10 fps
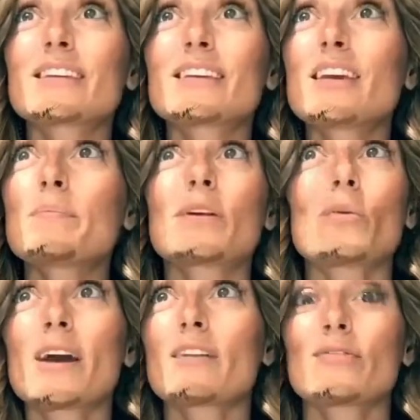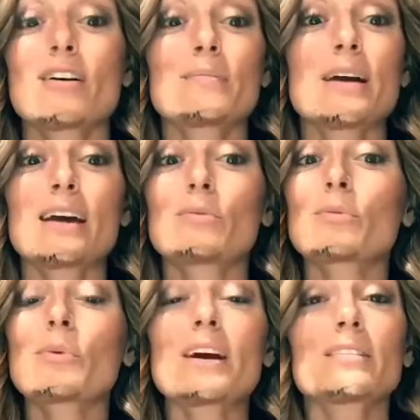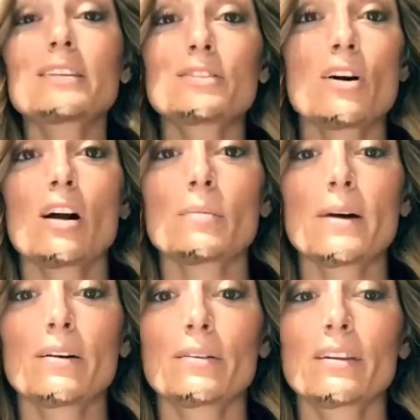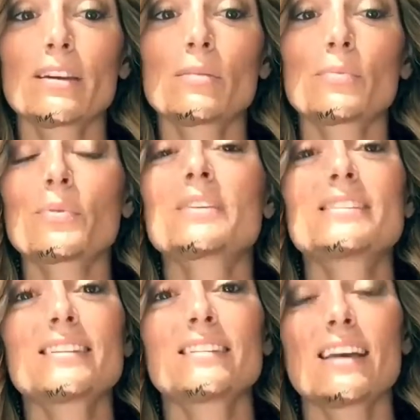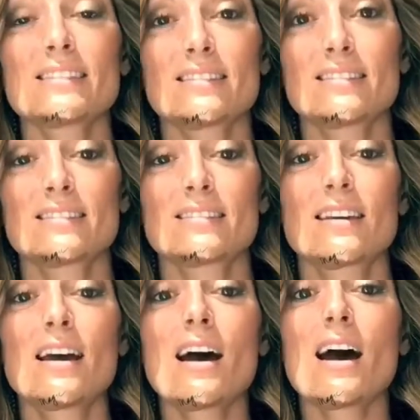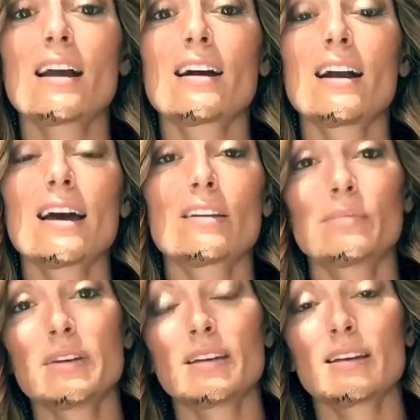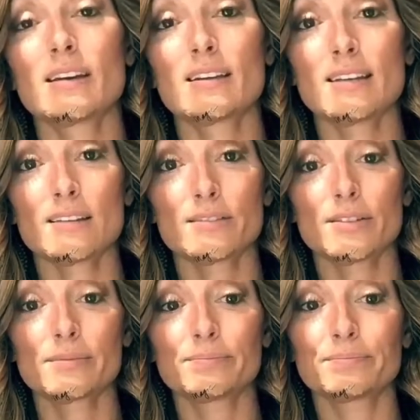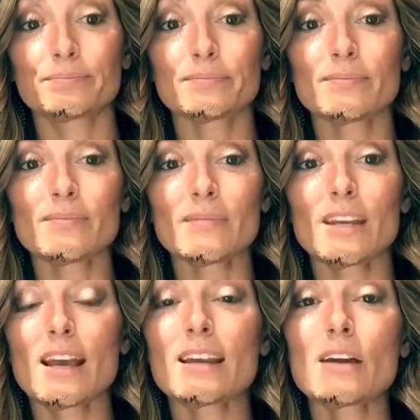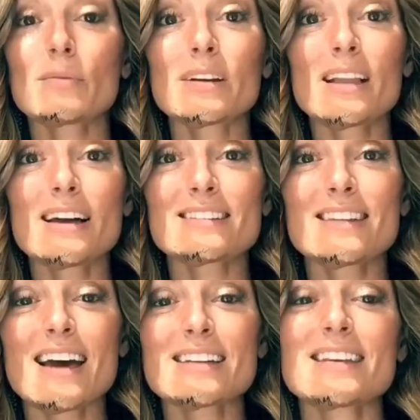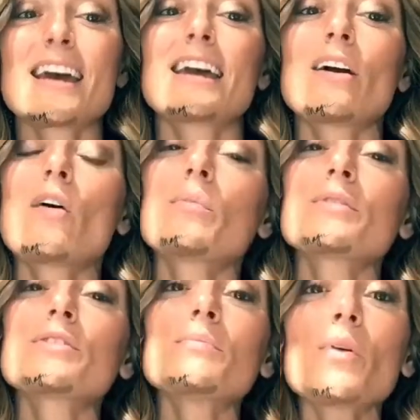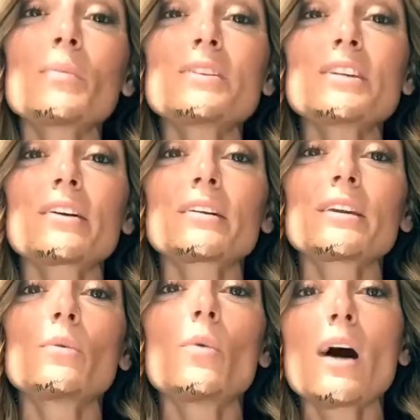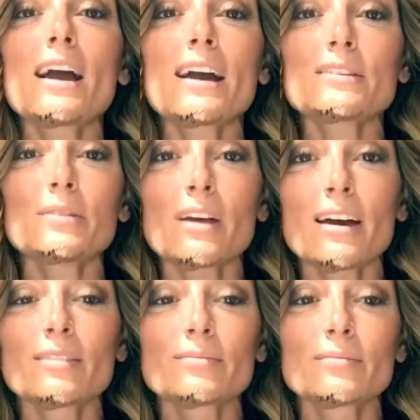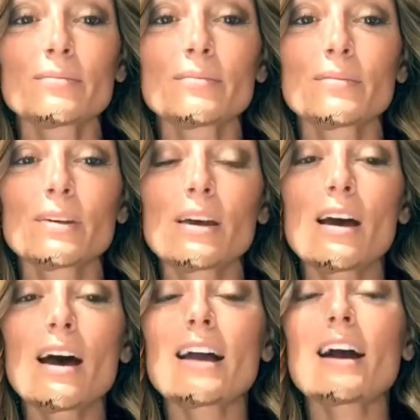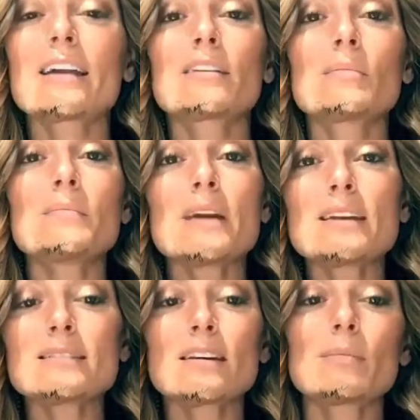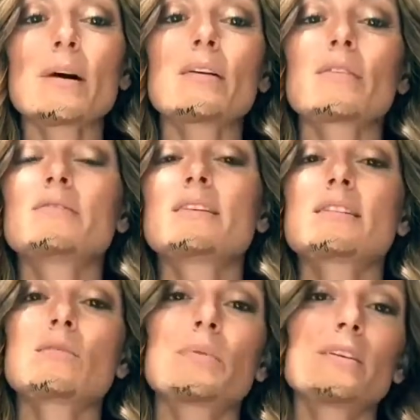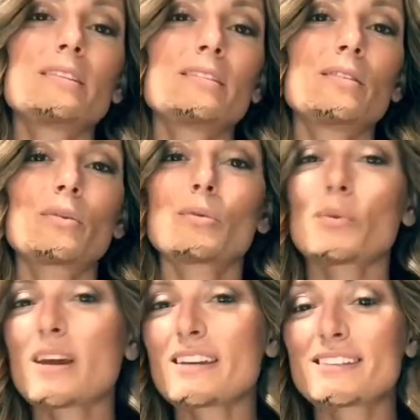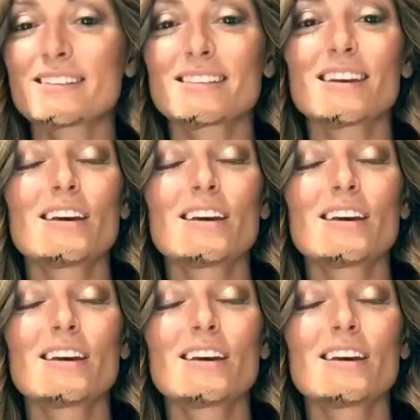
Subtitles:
keep it away from and rarely talk about the imprinted lessons I got out of being a dancer. And I realized that day, almost momentarily, why I do that. I got an amazing amount of discipline, grace,